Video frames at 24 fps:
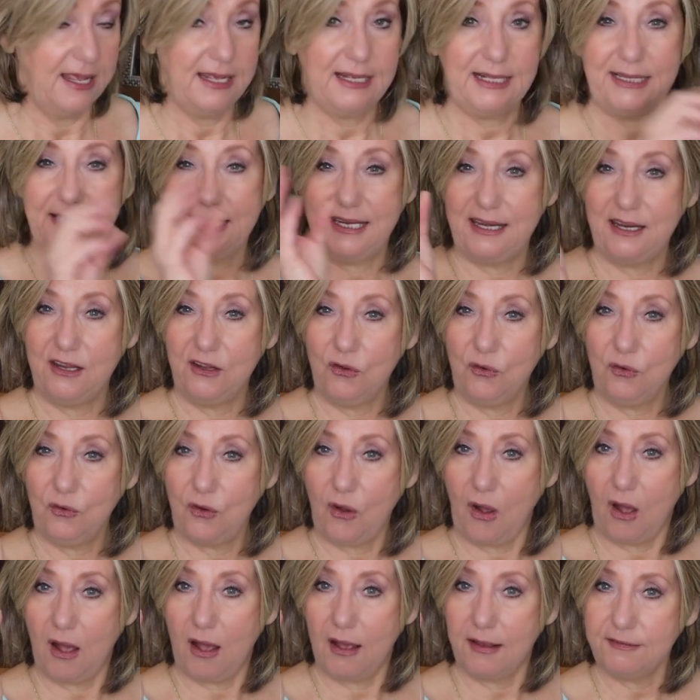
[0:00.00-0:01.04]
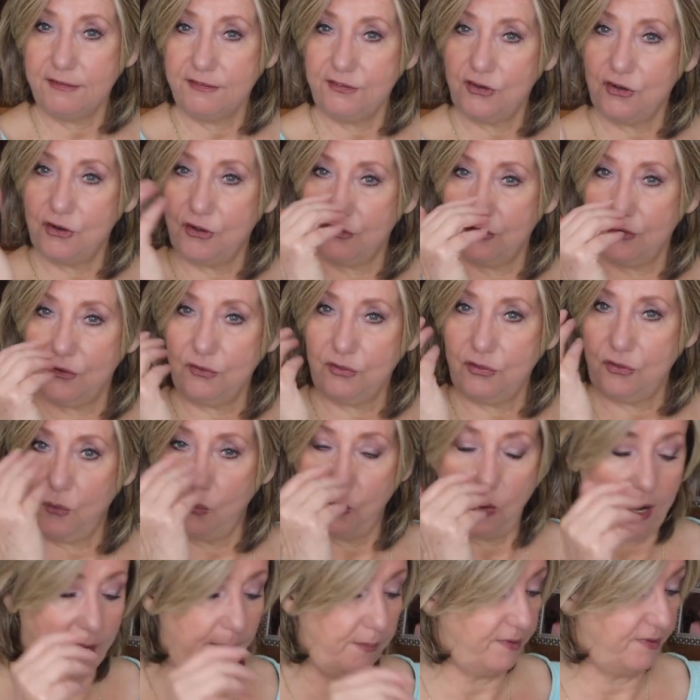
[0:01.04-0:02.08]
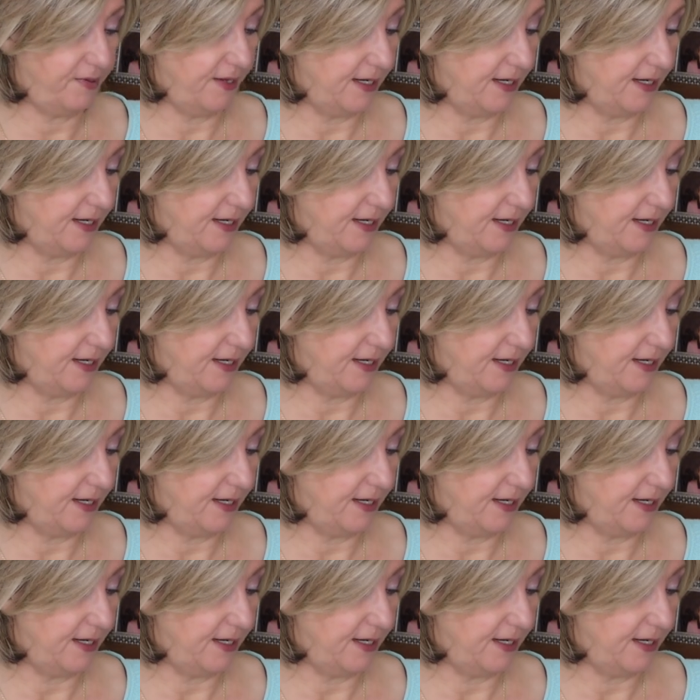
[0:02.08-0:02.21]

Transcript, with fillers: cleaning gauze, you know, the, the wipes,